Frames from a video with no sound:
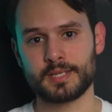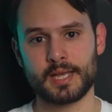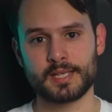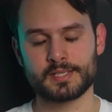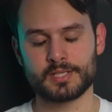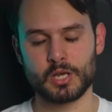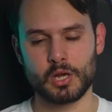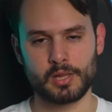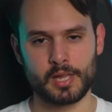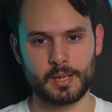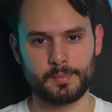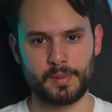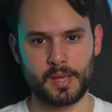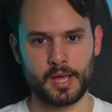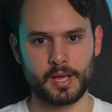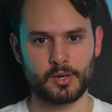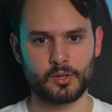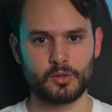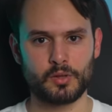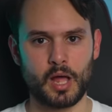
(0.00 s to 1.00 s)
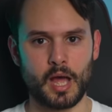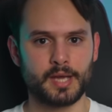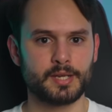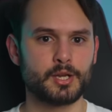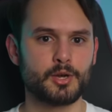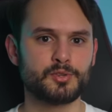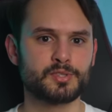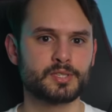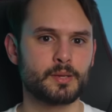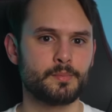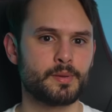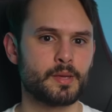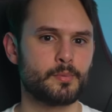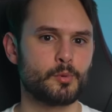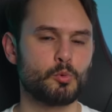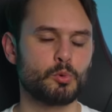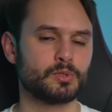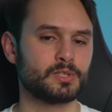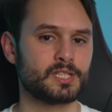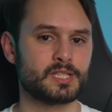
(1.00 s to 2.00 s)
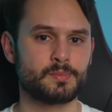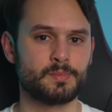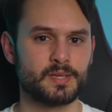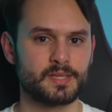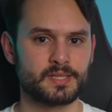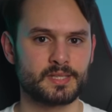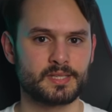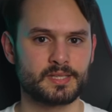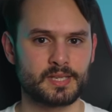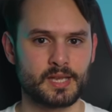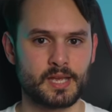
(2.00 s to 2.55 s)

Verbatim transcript: it has an OLED panel, I know some people will dismiss it